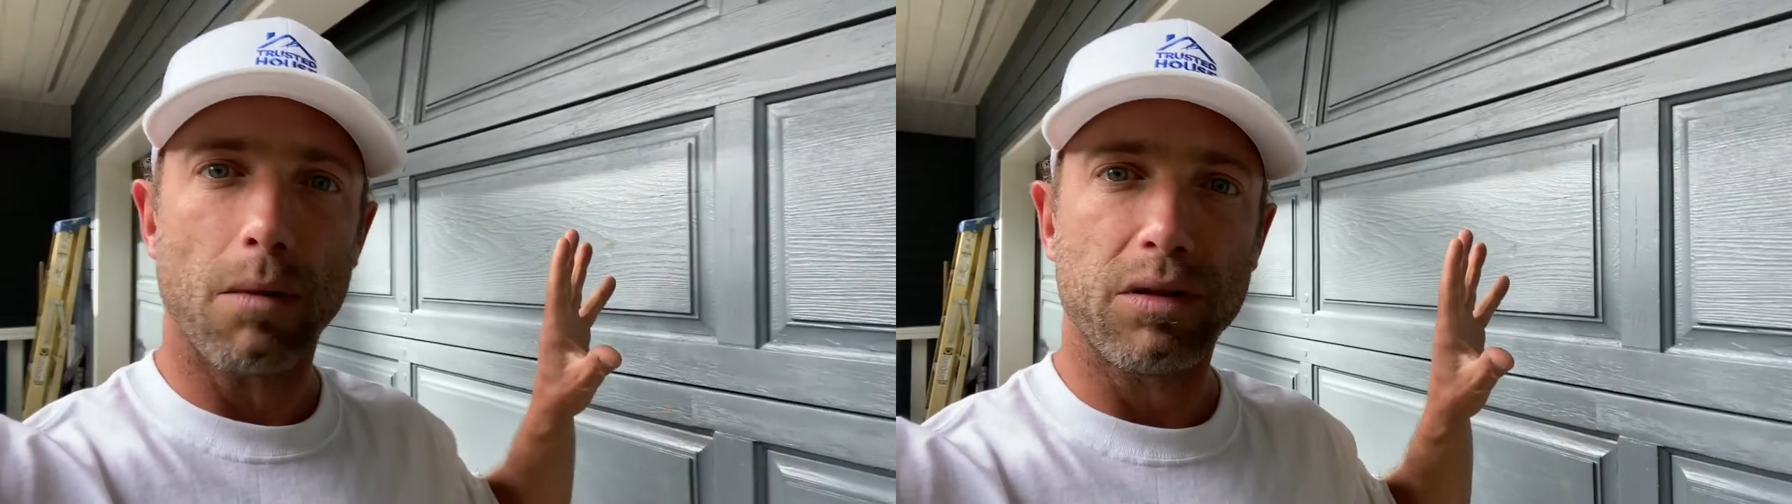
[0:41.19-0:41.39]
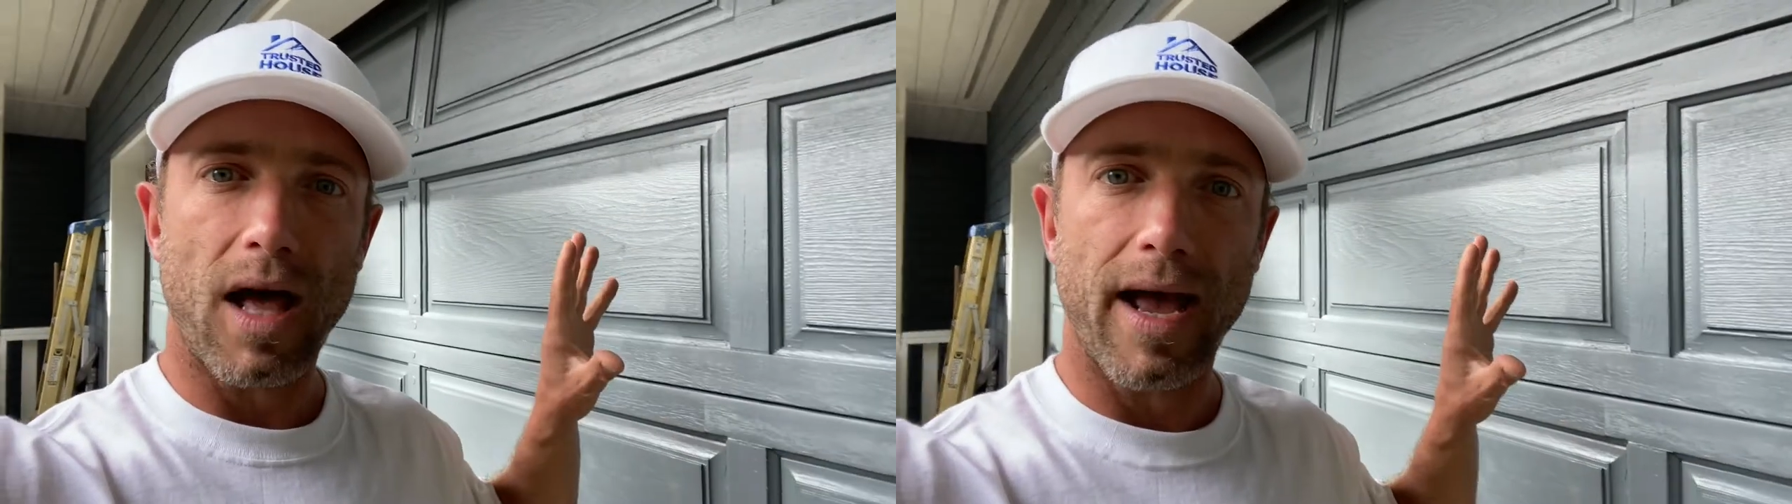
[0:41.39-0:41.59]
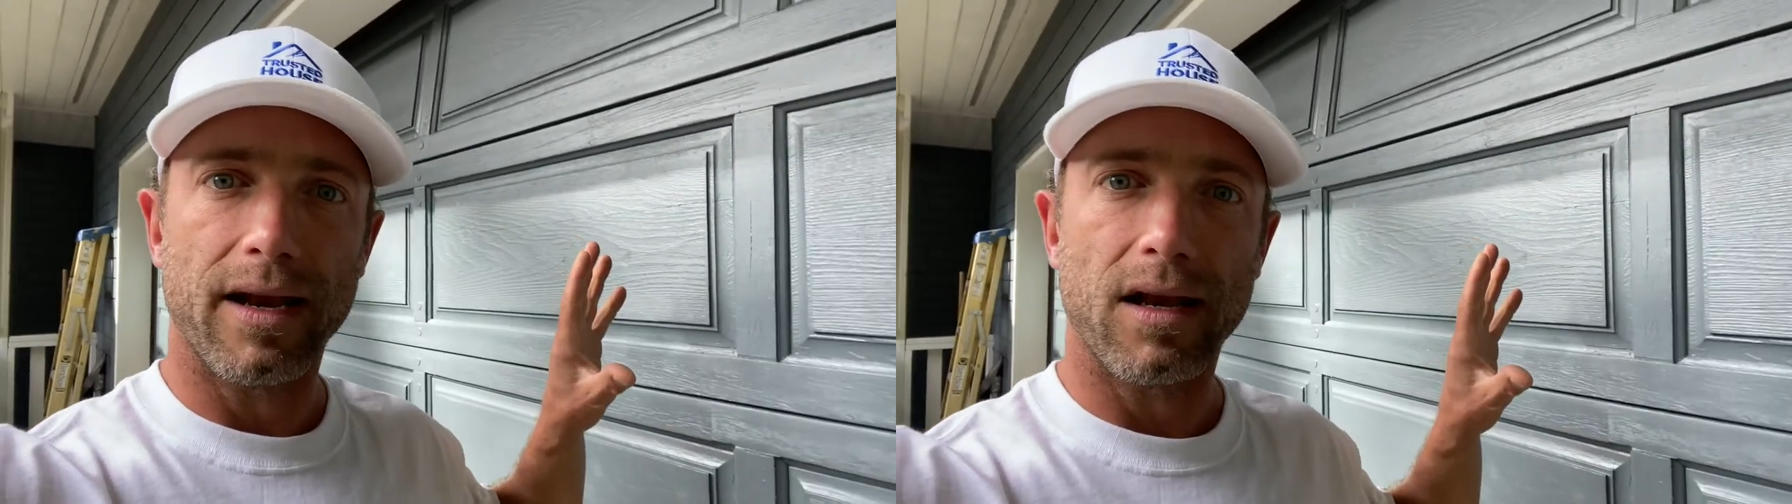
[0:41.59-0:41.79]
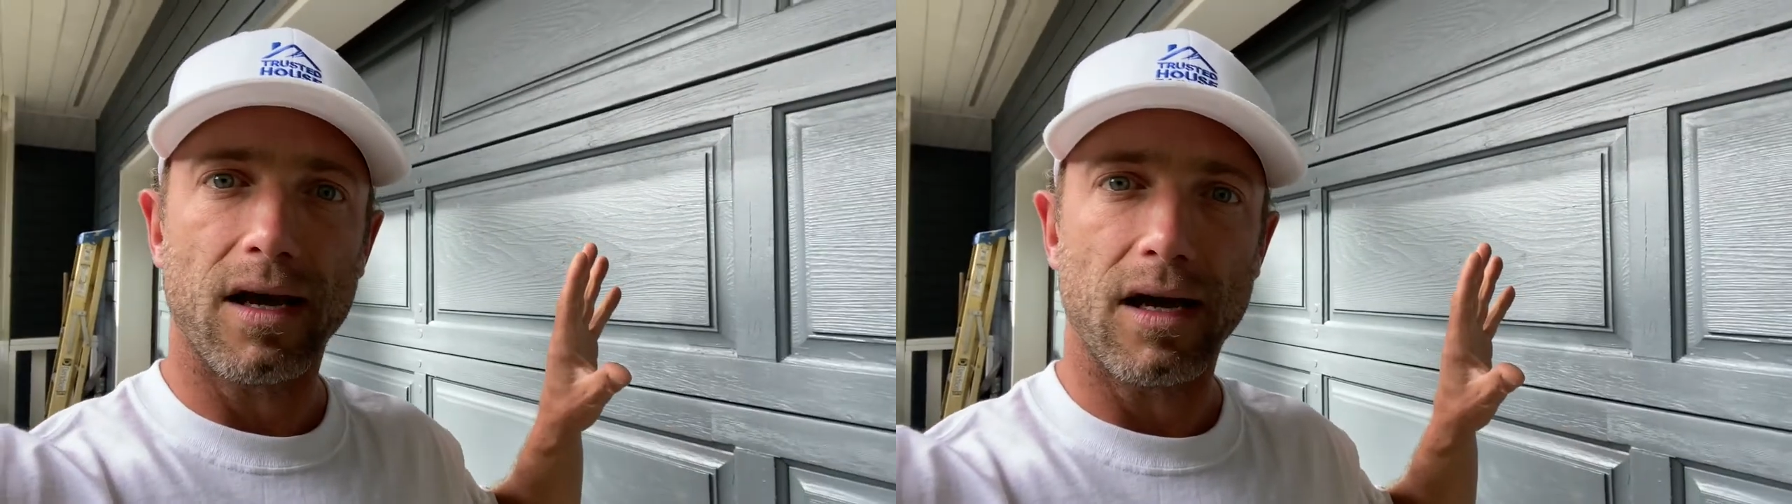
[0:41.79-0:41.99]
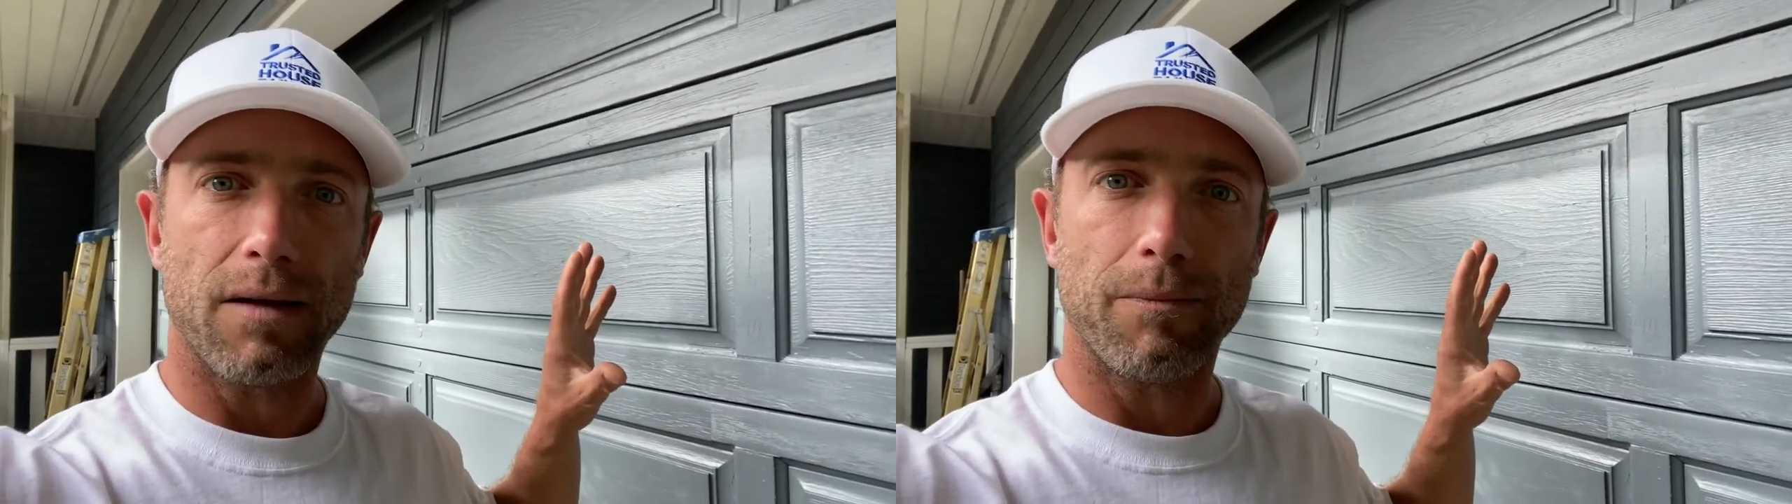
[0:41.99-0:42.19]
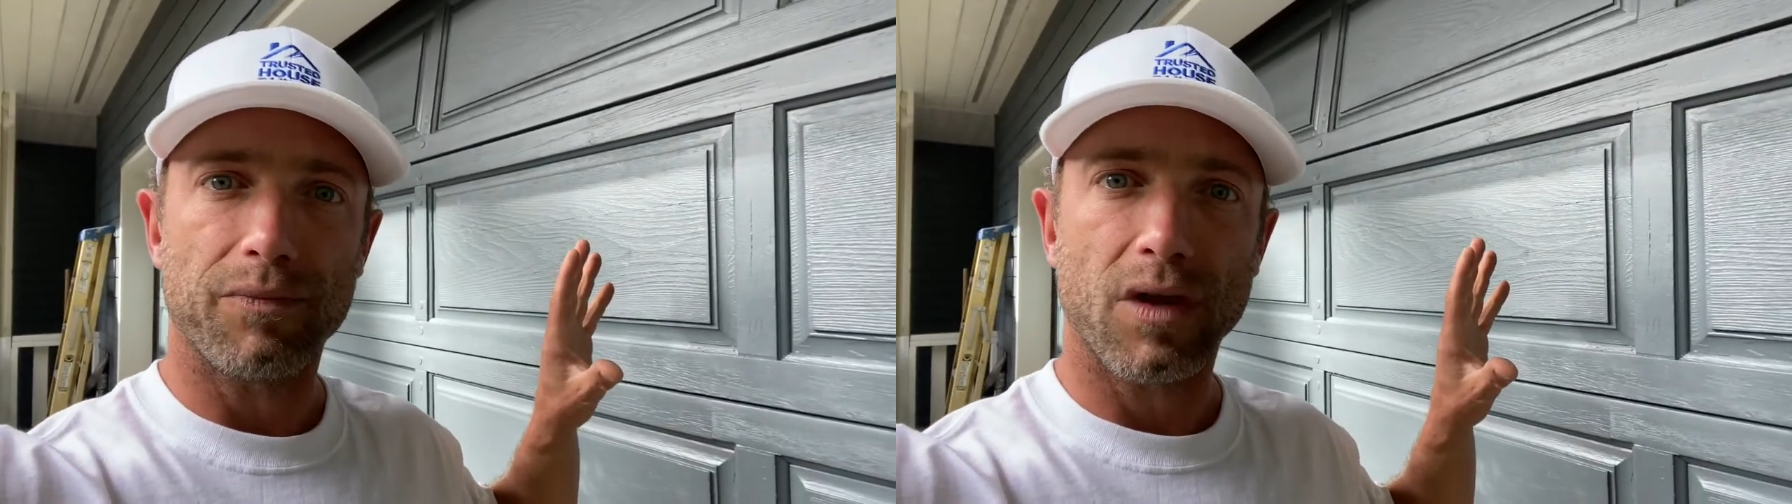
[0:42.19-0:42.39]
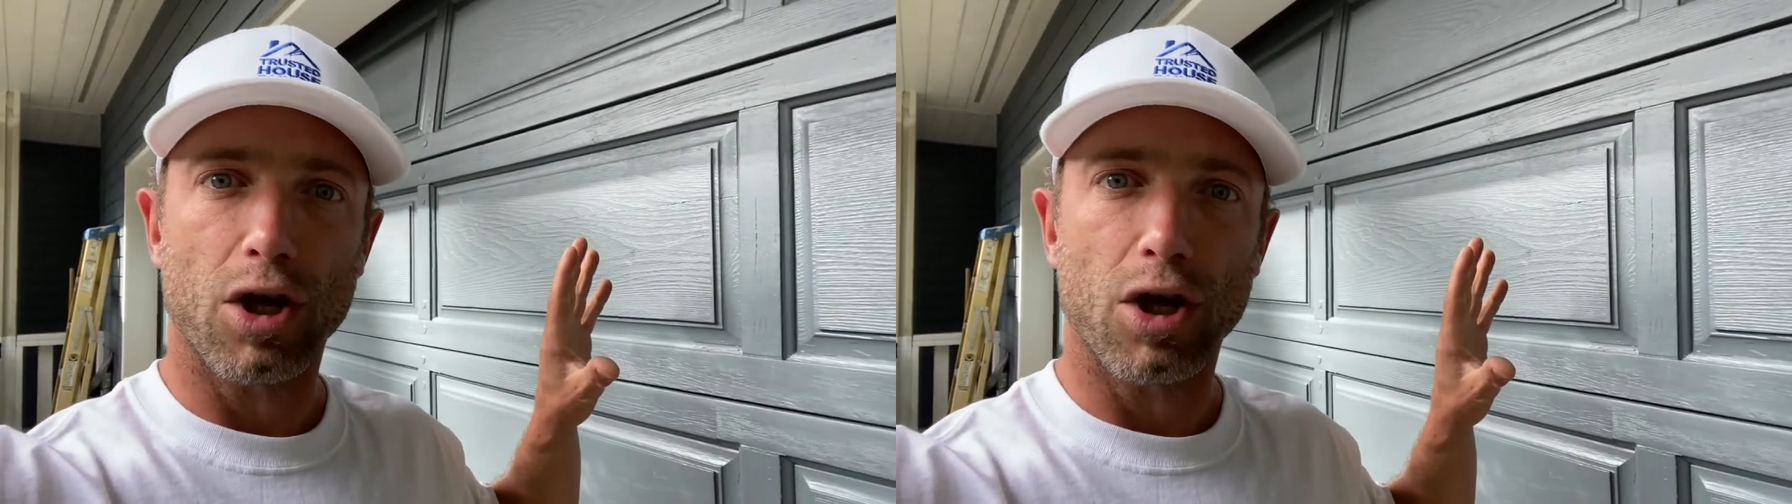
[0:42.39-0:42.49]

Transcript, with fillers: applied um,